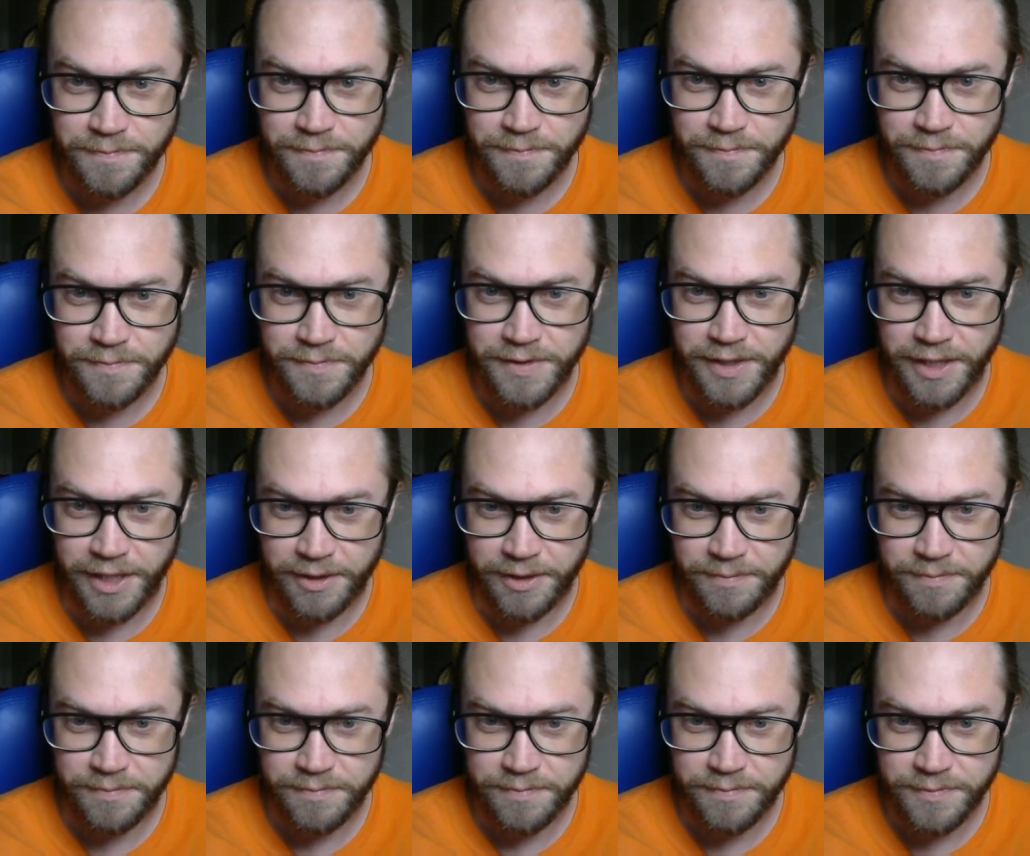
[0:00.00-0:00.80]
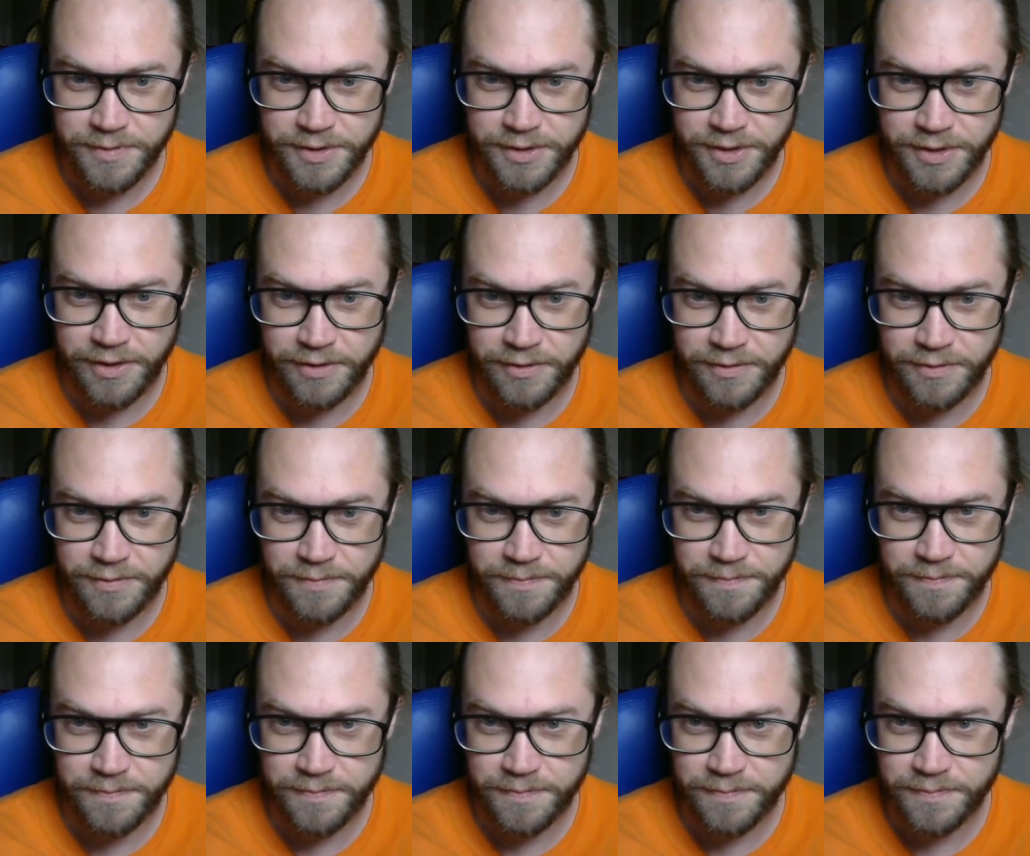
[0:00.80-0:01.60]
Yeah, so
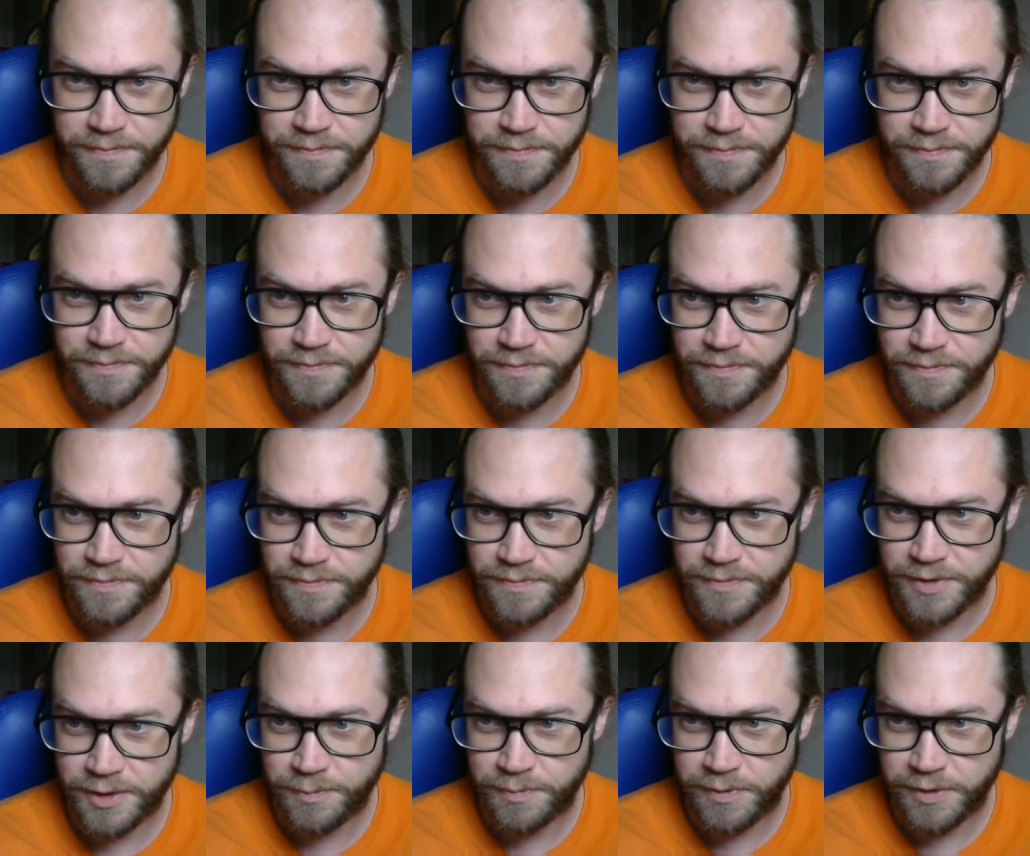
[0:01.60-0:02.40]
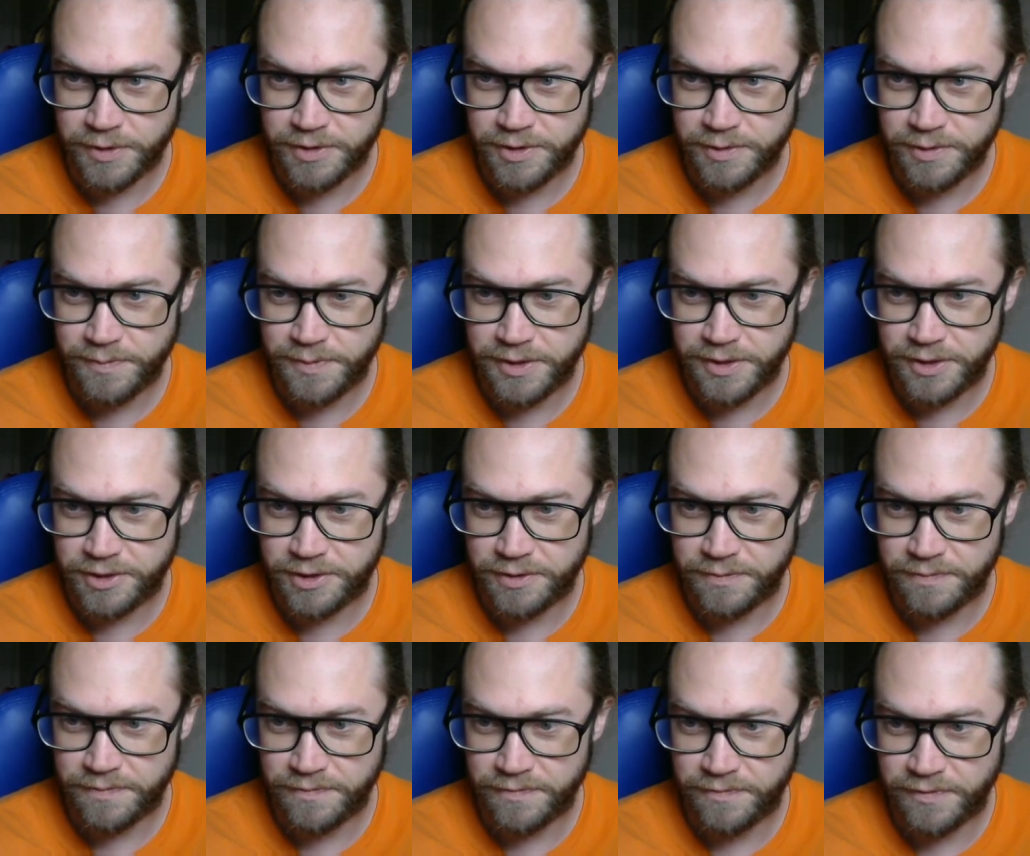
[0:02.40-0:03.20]
there's possibly
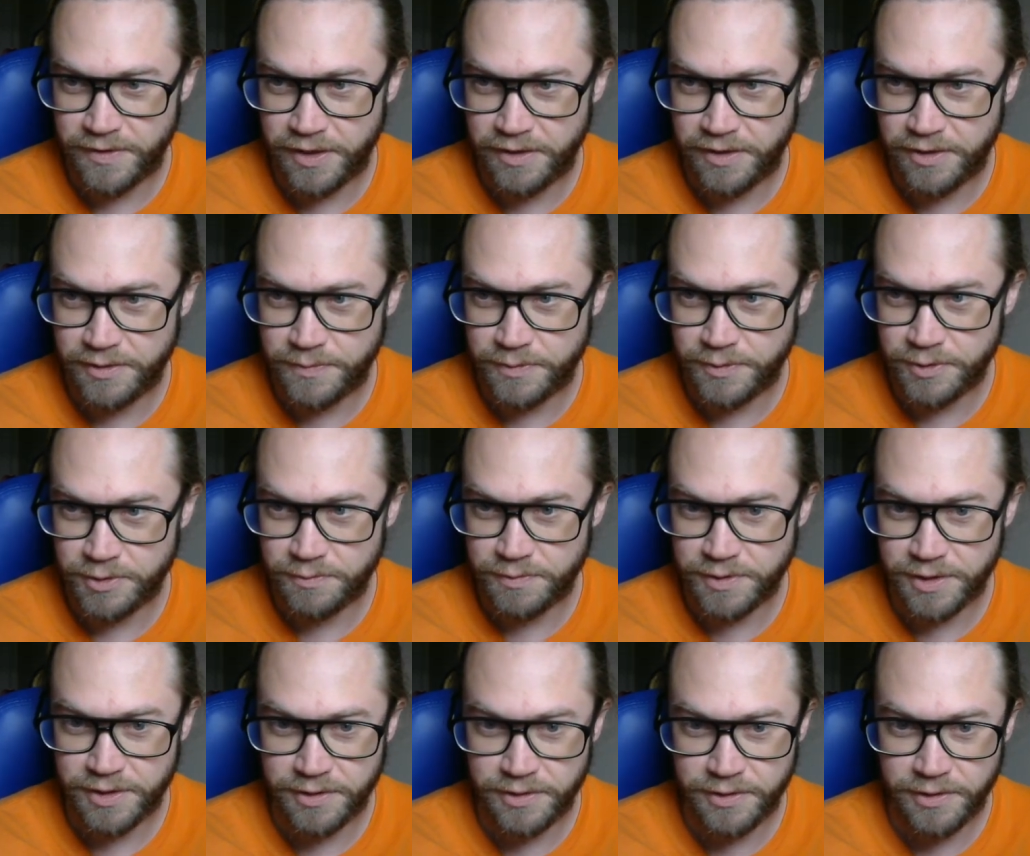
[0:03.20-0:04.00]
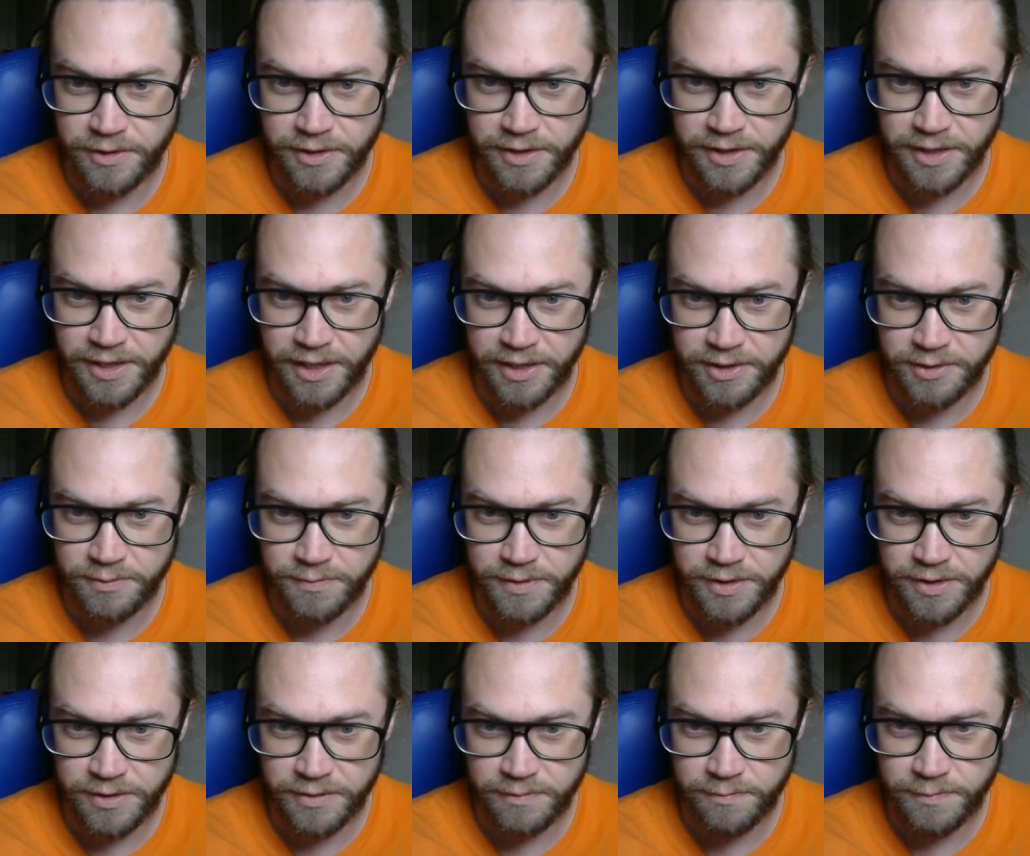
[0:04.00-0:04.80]
some variables we can look at. We
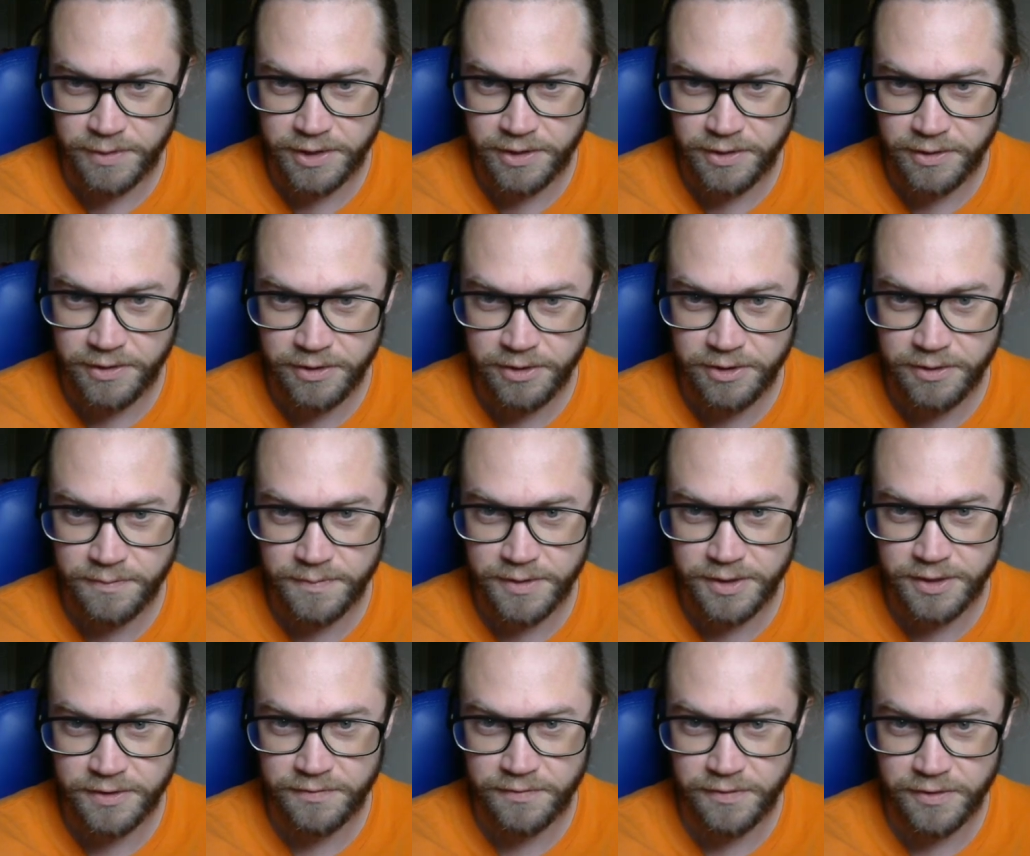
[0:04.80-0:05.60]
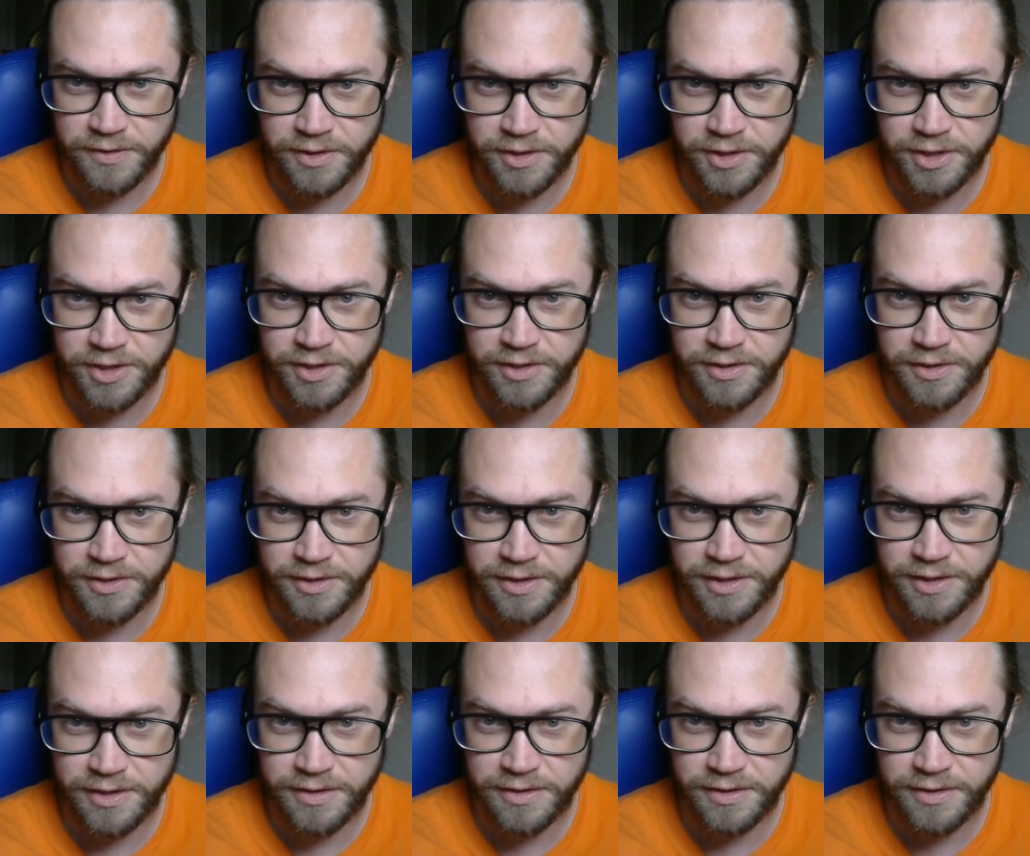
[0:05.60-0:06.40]
can look up this function
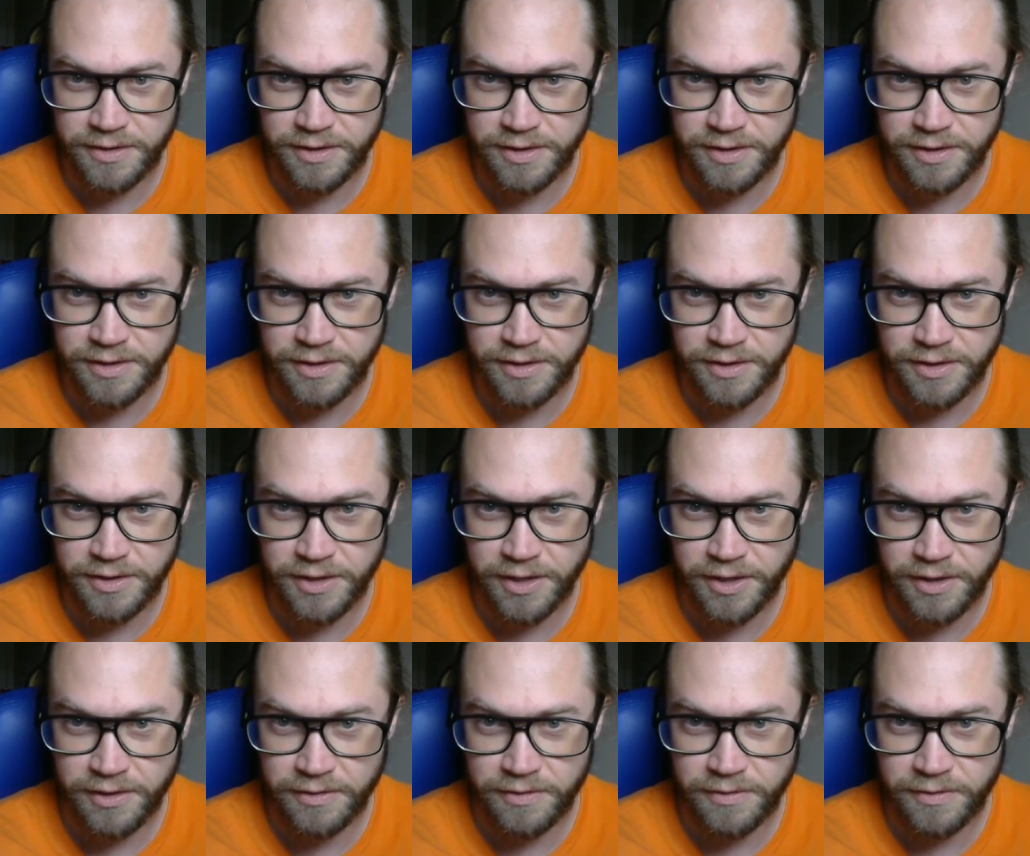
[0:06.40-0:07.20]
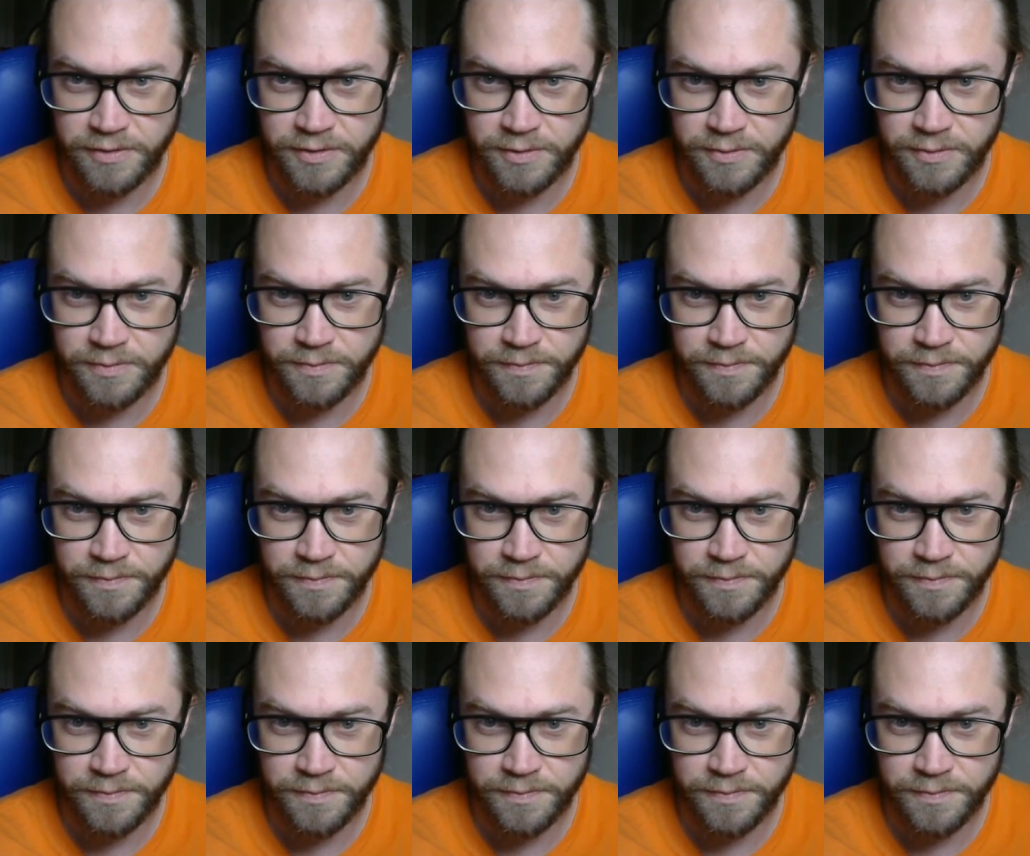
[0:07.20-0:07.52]
in the code.